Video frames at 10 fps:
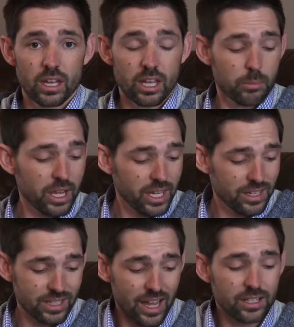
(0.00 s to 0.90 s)
in my
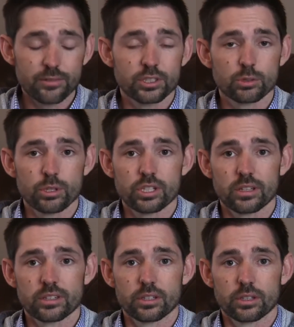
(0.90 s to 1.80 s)
case, I don't even switch
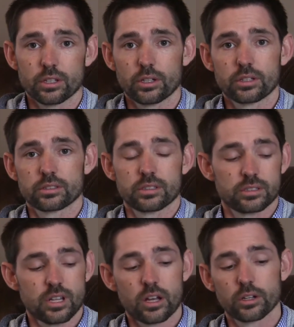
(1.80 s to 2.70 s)
out the hooks, the
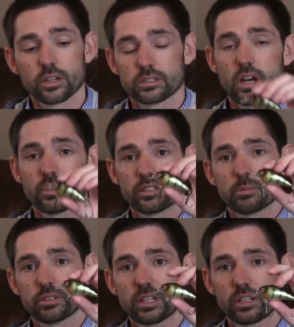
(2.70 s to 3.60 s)
stock hooks on this
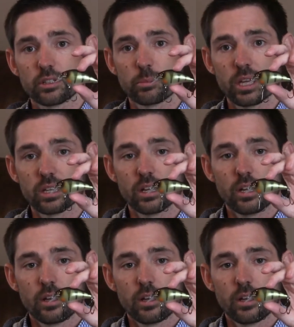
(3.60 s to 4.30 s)
particular bait.